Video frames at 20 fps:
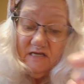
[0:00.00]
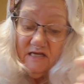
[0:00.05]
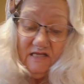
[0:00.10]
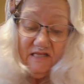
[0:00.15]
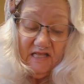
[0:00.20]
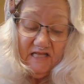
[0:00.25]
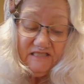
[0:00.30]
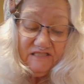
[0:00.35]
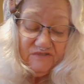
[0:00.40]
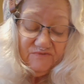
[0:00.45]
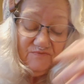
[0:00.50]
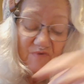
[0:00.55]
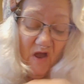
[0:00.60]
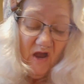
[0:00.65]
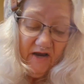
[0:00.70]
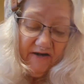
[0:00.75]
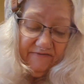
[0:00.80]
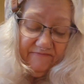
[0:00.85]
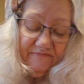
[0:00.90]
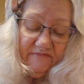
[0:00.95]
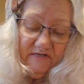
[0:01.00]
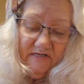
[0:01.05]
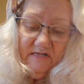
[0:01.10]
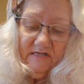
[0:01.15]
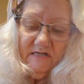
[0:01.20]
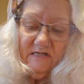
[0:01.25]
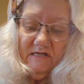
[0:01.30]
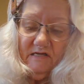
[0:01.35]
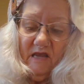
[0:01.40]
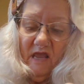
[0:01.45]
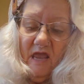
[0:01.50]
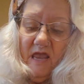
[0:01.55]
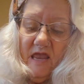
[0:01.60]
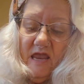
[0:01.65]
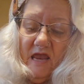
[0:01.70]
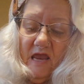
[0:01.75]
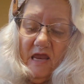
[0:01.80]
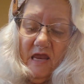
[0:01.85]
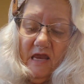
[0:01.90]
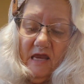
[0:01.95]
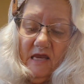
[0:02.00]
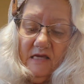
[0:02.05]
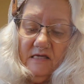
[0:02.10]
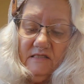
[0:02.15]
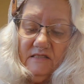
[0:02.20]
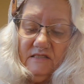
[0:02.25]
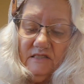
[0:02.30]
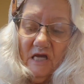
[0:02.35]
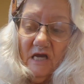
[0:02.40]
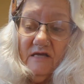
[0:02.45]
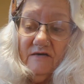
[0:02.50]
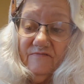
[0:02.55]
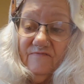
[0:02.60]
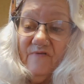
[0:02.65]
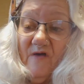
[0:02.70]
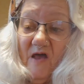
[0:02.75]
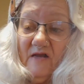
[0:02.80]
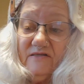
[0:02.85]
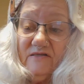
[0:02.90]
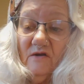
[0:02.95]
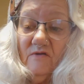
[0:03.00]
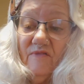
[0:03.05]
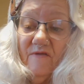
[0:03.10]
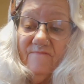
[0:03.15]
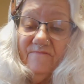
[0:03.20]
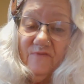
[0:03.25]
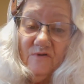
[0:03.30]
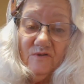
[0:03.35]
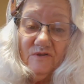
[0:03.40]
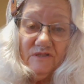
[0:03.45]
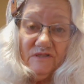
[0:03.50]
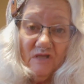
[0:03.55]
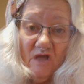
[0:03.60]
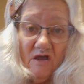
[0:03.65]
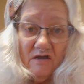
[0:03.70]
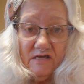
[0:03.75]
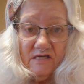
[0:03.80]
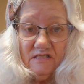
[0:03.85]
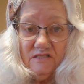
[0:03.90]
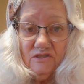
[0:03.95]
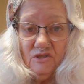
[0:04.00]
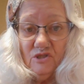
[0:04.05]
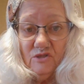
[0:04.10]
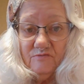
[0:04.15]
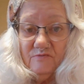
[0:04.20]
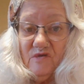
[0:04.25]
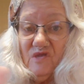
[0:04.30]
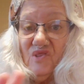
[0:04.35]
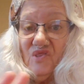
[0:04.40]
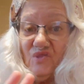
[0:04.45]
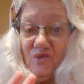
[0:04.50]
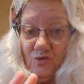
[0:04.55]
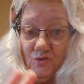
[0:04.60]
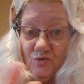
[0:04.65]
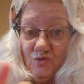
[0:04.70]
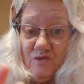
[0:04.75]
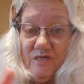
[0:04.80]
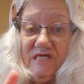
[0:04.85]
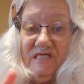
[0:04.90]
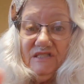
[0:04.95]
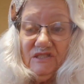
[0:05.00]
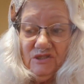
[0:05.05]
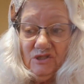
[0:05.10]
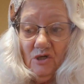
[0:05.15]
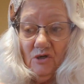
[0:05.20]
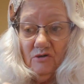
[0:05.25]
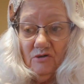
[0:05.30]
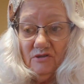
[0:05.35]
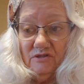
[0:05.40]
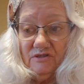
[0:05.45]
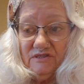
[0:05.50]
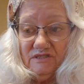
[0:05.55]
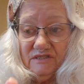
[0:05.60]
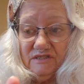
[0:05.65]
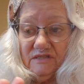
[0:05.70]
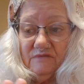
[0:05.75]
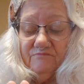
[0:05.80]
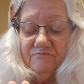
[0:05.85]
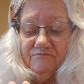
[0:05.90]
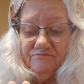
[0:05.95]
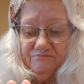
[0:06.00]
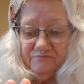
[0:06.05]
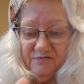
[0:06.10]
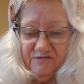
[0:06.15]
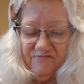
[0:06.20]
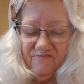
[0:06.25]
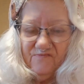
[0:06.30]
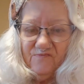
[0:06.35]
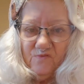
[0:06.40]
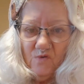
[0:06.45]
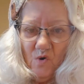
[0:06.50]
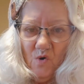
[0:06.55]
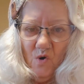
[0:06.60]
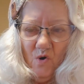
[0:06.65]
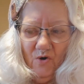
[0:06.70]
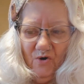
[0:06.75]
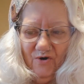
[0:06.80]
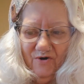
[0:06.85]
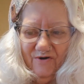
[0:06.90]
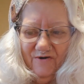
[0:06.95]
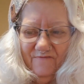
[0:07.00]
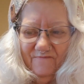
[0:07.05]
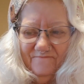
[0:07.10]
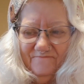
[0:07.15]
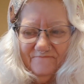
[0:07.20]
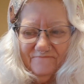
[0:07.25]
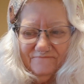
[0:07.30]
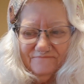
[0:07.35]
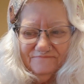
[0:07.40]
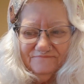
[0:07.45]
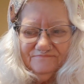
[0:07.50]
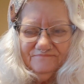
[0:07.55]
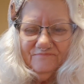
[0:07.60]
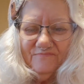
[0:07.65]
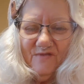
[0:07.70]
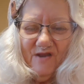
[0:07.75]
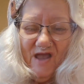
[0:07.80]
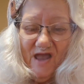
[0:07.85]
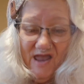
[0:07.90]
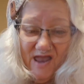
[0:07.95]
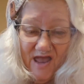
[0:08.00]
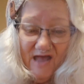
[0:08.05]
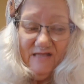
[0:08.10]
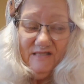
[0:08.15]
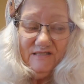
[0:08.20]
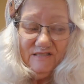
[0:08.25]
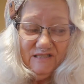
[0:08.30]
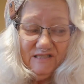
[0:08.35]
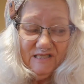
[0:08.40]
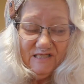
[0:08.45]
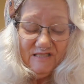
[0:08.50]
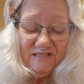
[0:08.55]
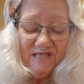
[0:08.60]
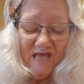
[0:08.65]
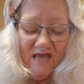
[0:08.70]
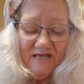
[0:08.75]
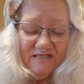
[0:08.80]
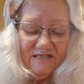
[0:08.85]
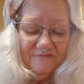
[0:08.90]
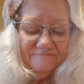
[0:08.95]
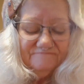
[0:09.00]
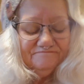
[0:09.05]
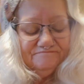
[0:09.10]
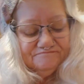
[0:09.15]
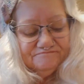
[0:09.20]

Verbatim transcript: And that's fine. And in fact, on the first sock, it took me 3 starts before I had success.